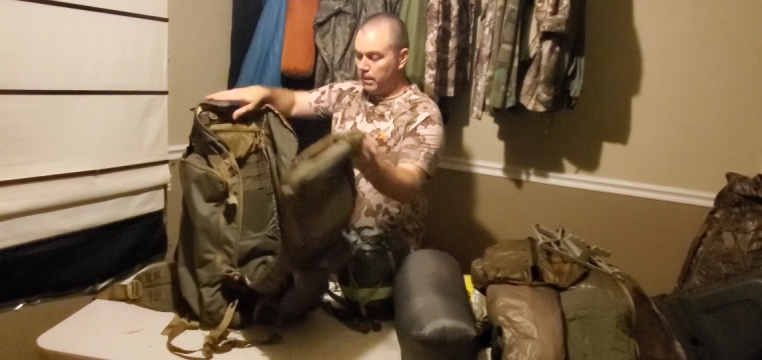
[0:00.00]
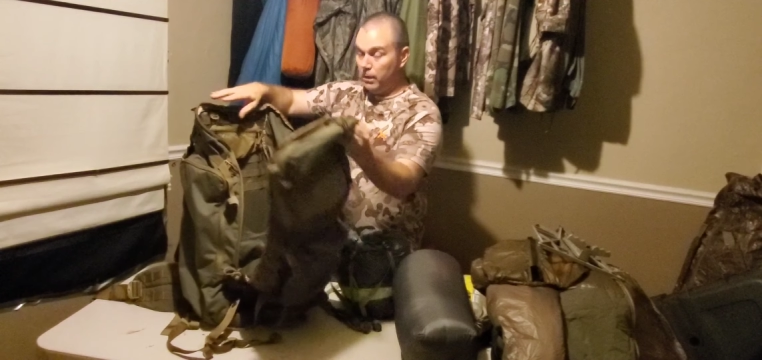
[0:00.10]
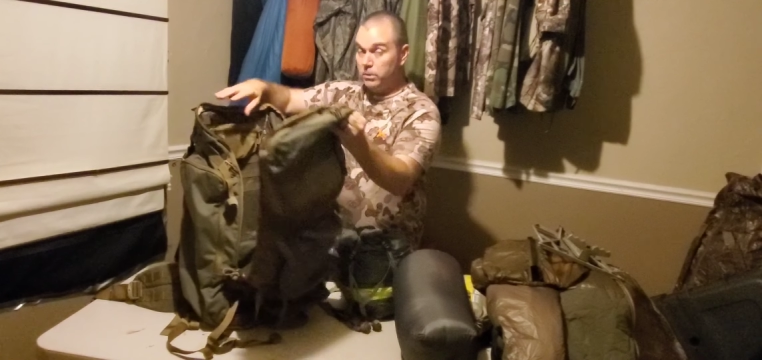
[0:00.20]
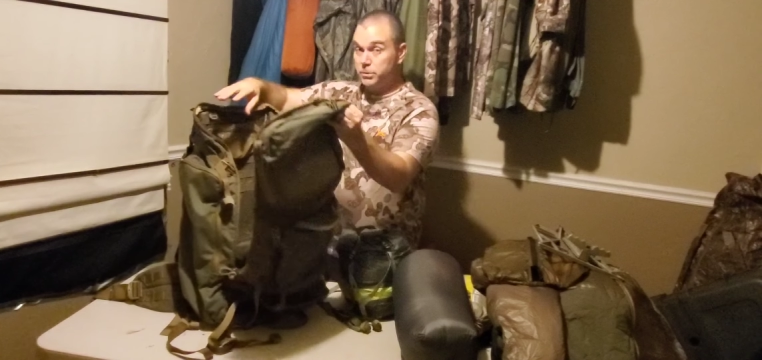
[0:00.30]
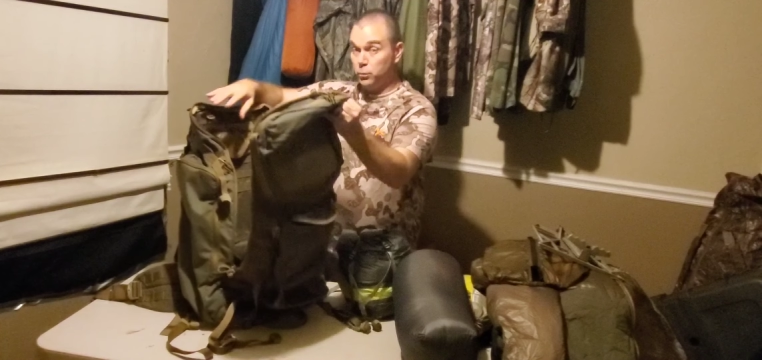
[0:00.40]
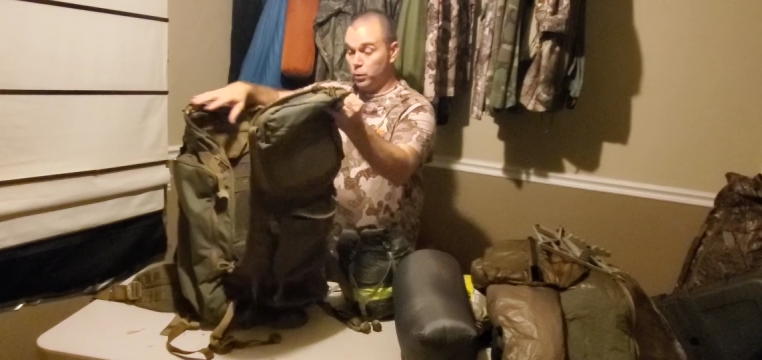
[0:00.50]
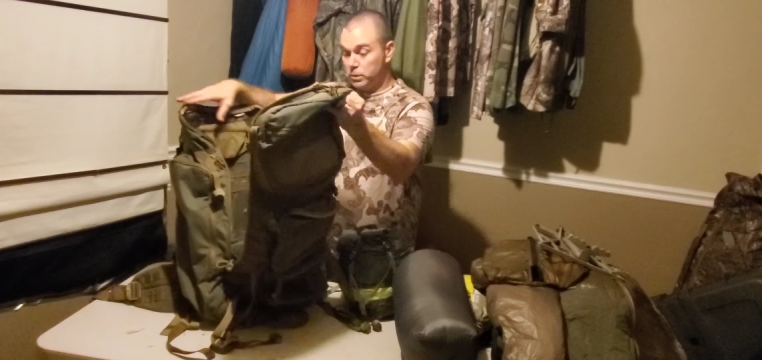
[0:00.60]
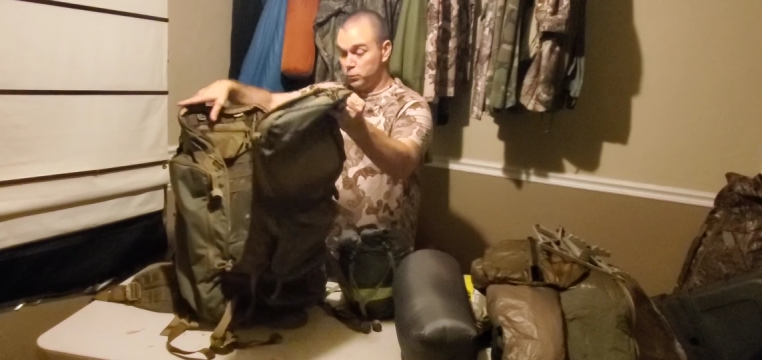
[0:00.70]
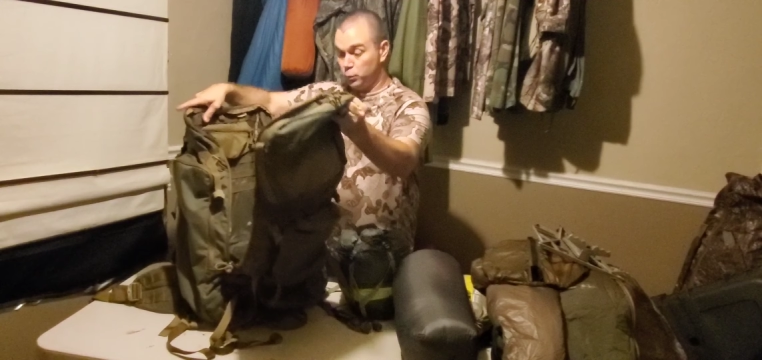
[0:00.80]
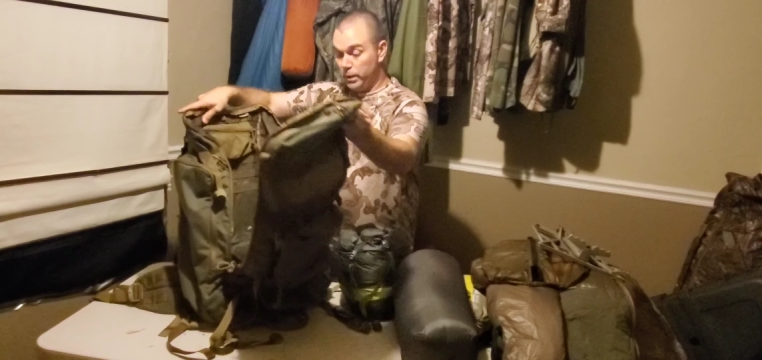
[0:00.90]
It also
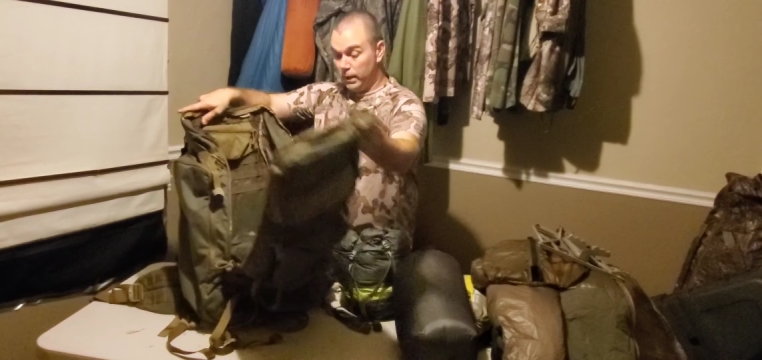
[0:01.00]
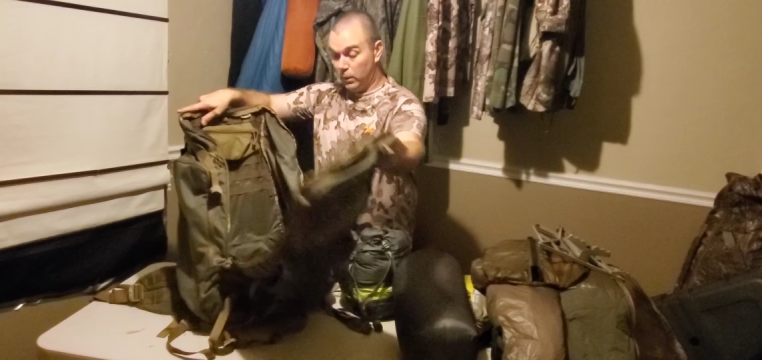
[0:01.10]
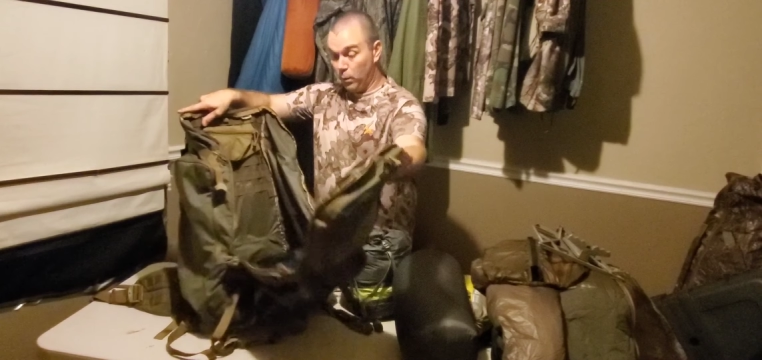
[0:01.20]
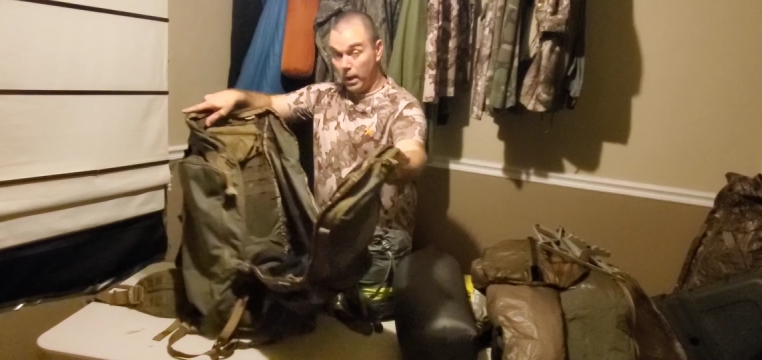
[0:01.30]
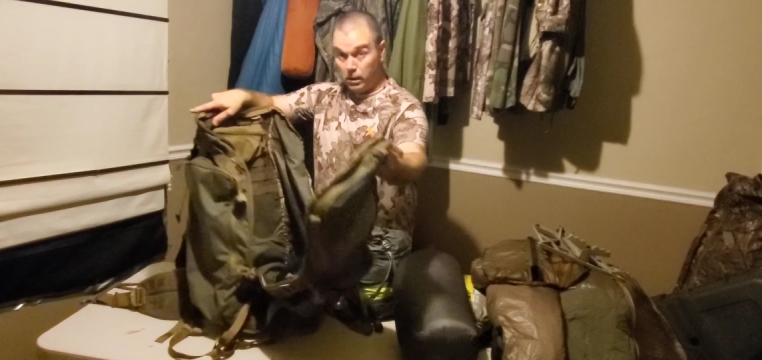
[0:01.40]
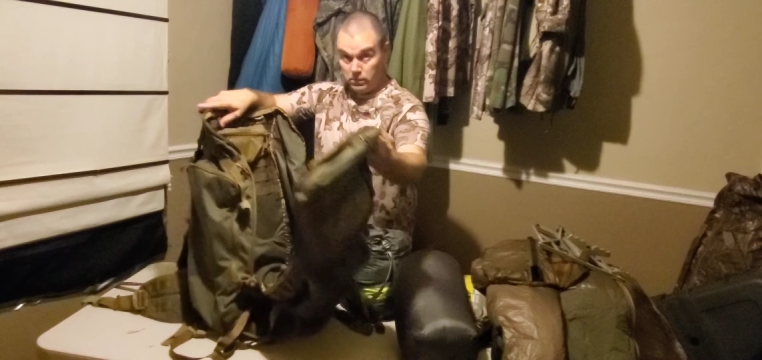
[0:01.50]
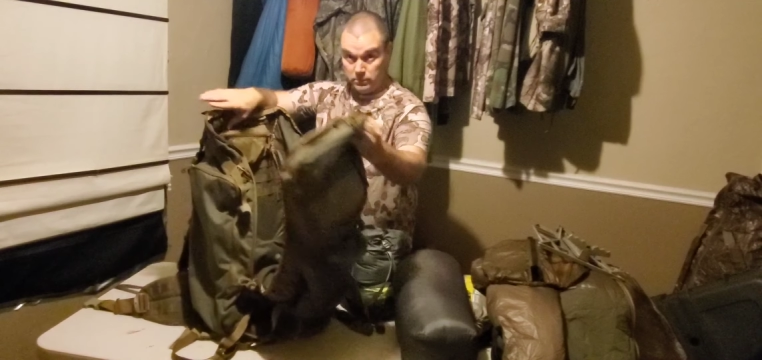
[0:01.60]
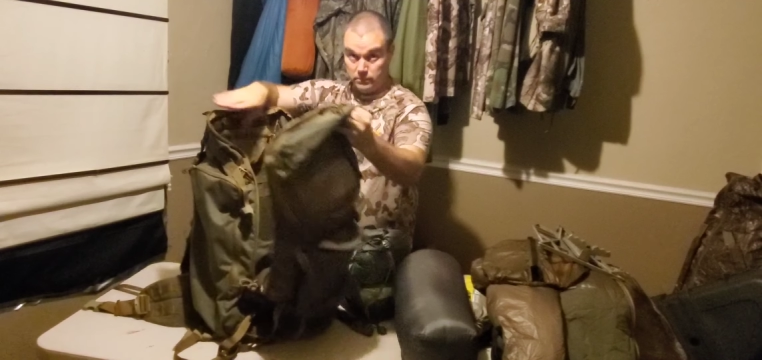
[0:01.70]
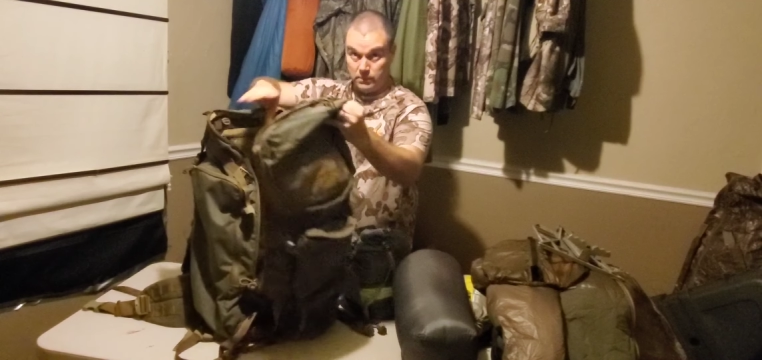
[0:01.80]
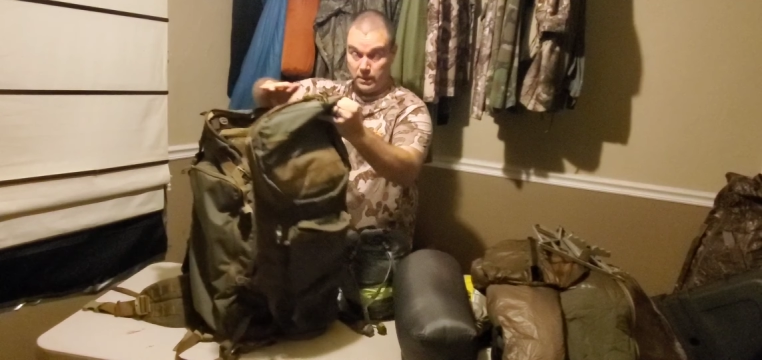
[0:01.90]
works really well
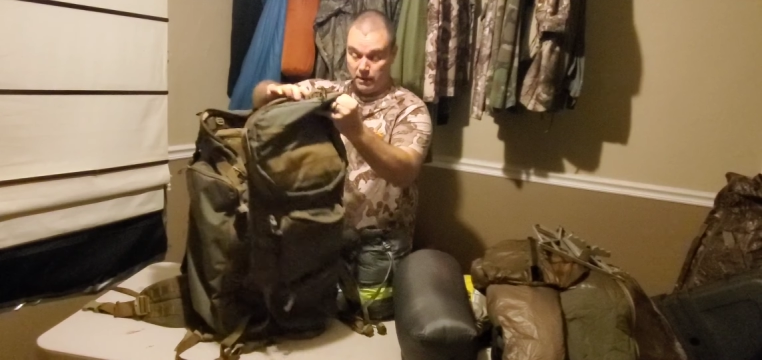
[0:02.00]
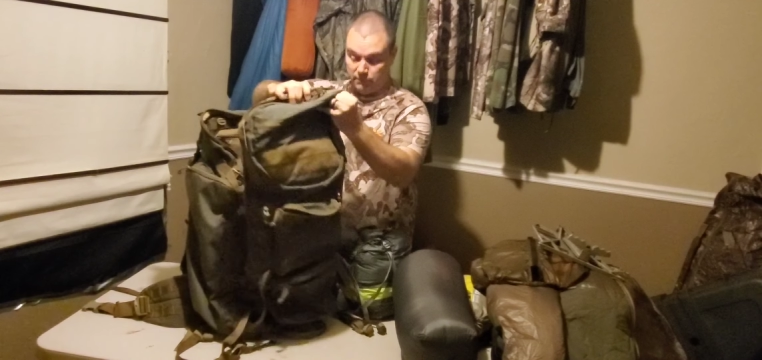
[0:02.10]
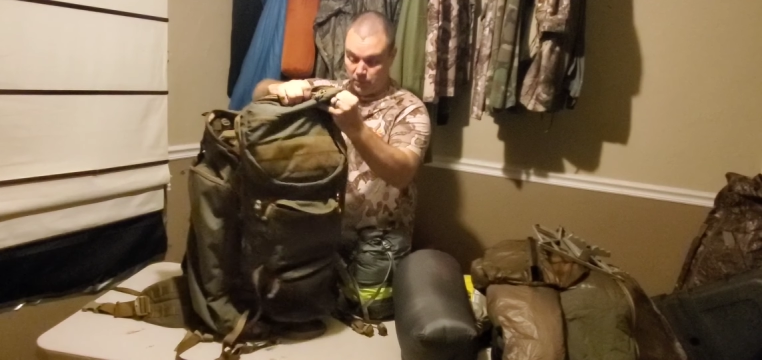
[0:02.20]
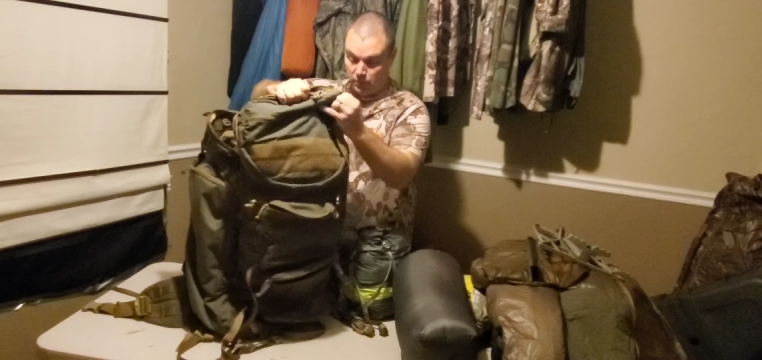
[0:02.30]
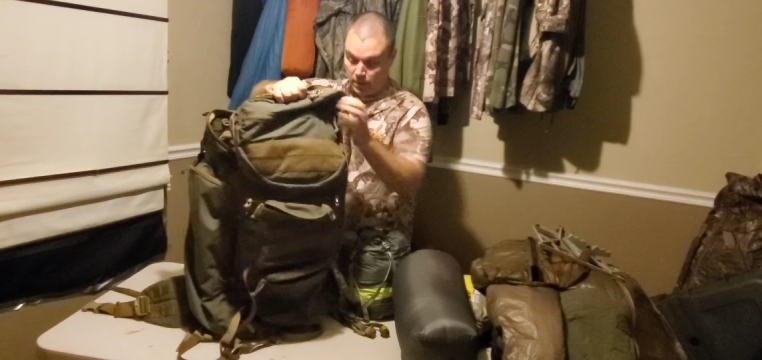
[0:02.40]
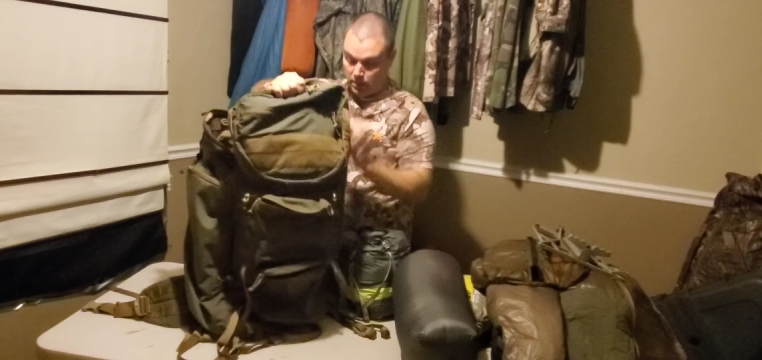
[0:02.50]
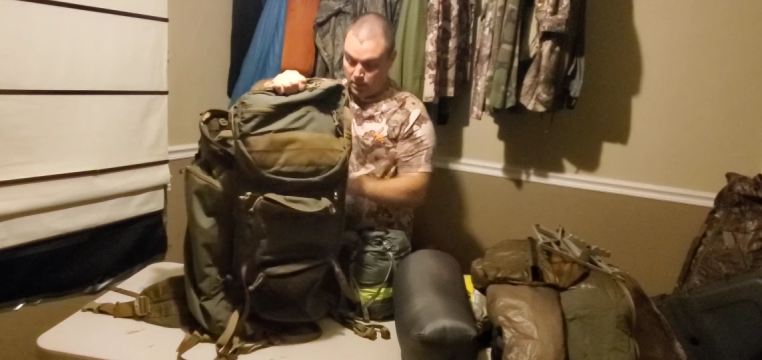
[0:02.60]
if you